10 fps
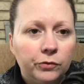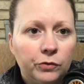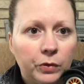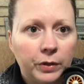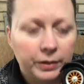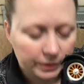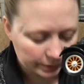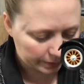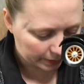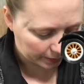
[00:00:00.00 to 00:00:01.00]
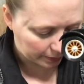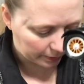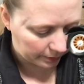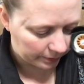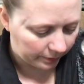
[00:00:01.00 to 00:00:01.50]
Fords
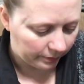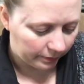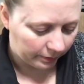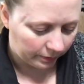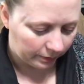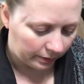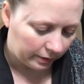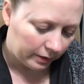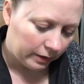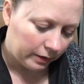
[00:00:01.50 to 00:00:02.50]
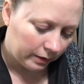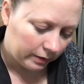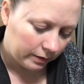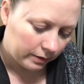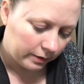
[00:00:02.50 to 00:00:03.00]
here, and then the
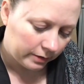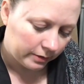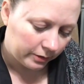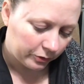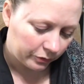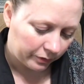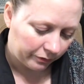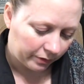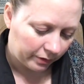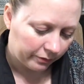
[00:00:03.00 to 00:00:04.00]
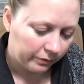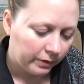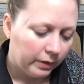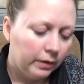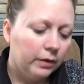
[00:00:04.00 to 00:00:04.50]
1925
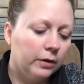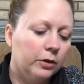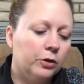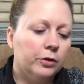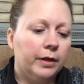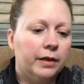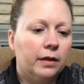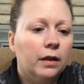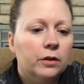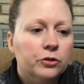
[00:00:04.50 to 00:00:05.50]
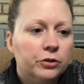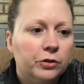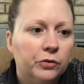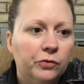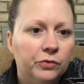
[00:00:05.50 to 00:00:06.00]
crank
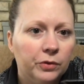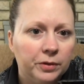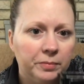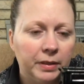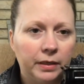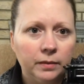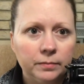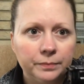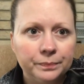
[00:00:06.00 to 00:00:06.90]
engine Ford pickup.